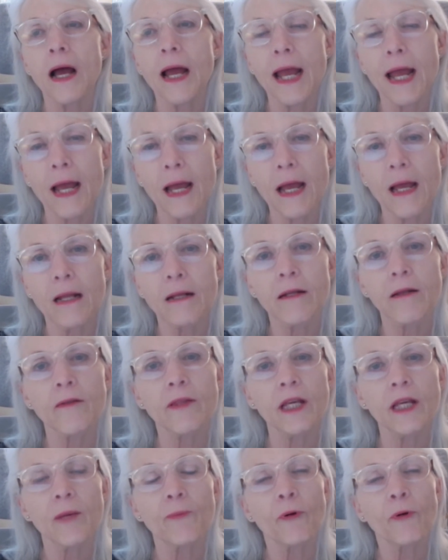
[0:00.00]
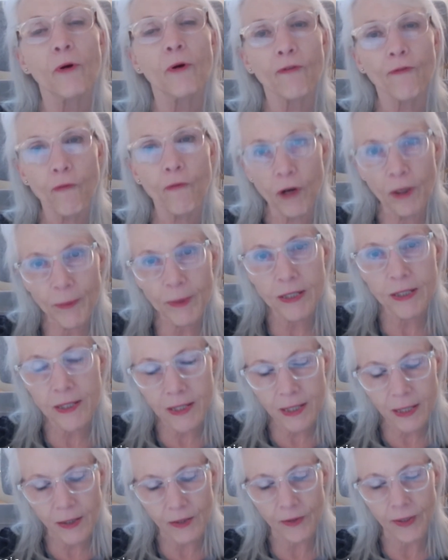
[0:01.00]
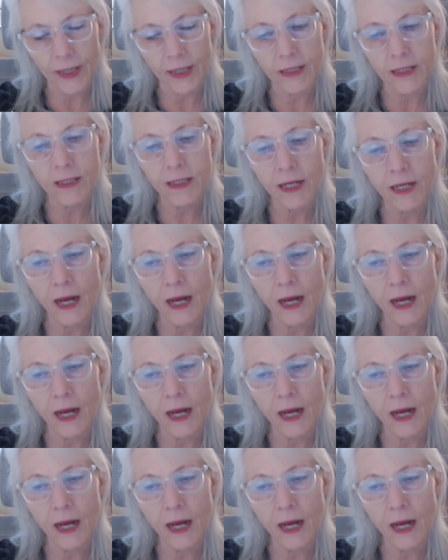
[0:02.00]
And the performance series,